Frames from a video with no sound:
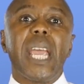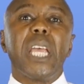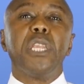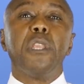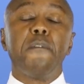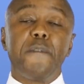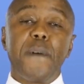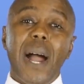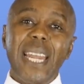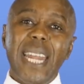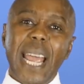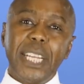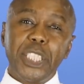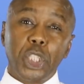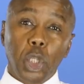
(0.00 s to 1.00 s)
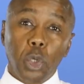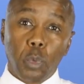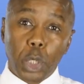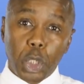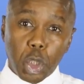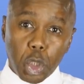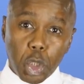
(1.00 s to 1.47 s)
The financial
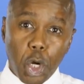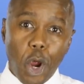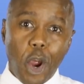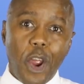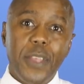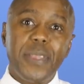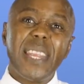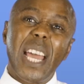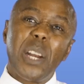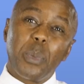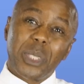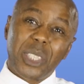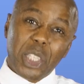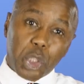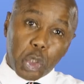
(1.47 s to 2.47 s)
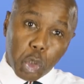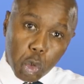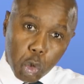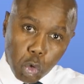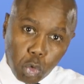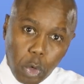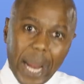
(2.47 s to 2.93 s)
return that was
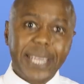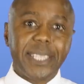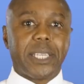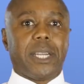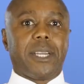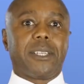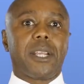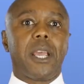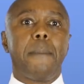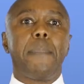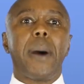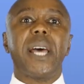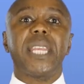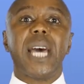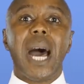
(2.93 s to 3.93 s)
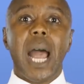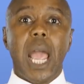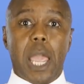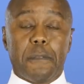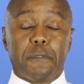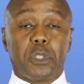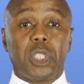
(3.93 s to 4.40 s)
extracted by the
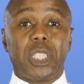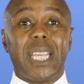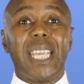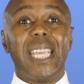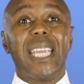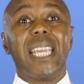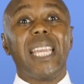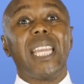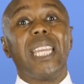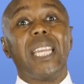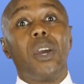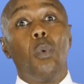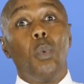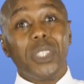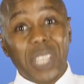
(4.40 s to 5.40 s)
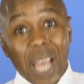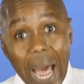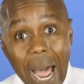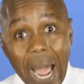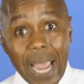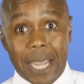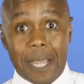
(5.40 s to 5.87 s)
IFC was
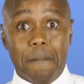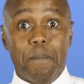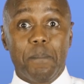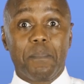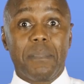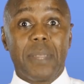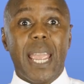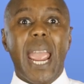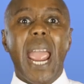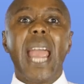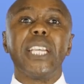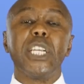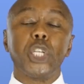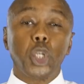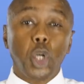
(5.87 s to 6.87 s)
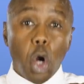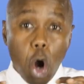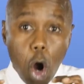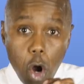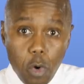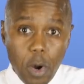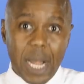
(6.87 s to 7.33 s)
high, and it
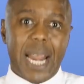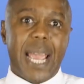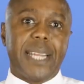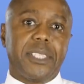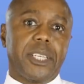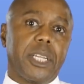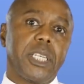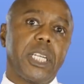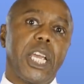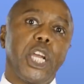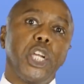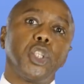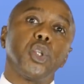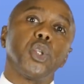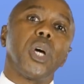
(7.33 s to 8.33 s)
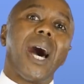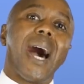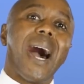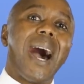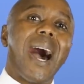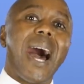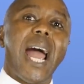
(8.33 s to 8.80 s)
correlated to the
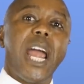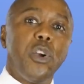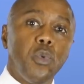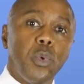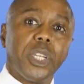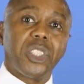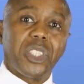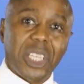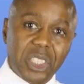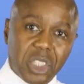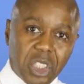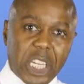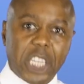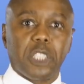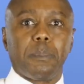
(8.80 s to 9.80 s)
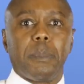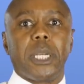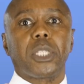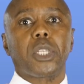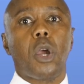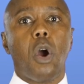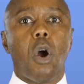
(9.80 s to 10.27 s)
high risk
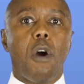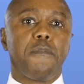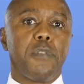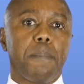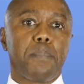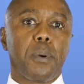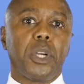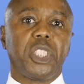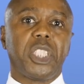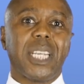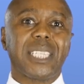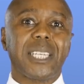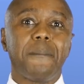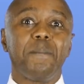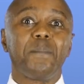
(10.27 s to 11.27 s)
assessment of the project.